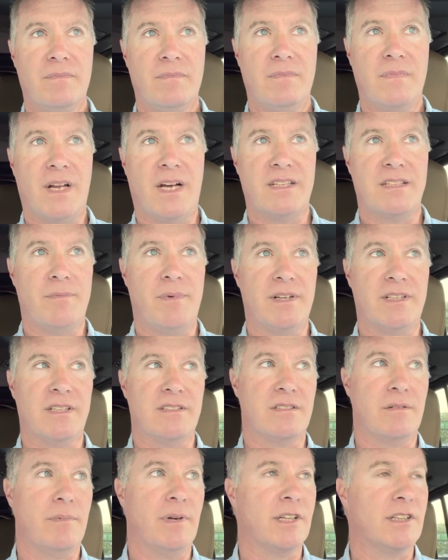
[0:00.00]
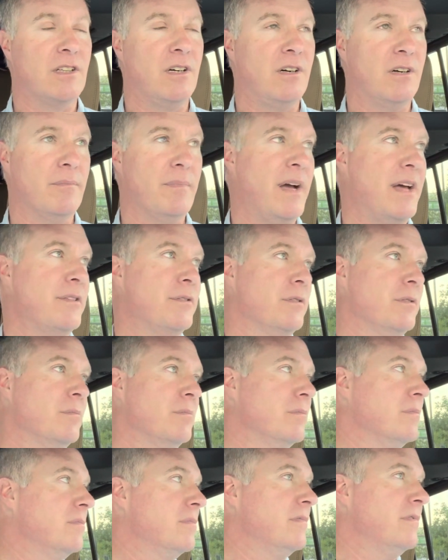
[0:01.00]
not to make this a big long
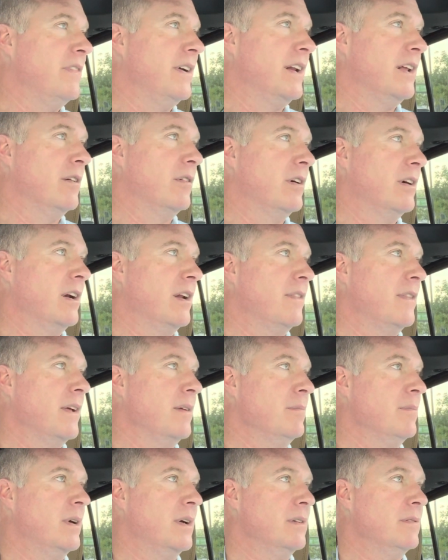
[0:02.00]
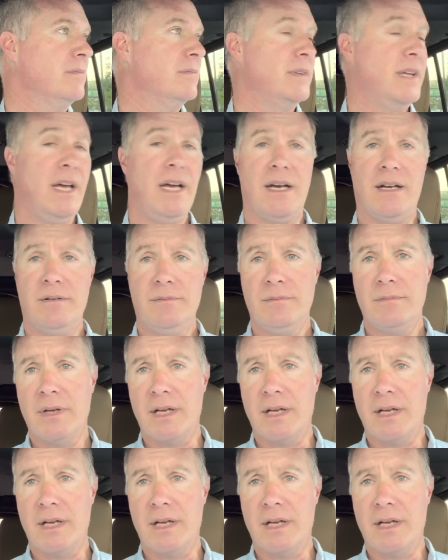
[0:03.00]
bathroom video or anything, but yeah,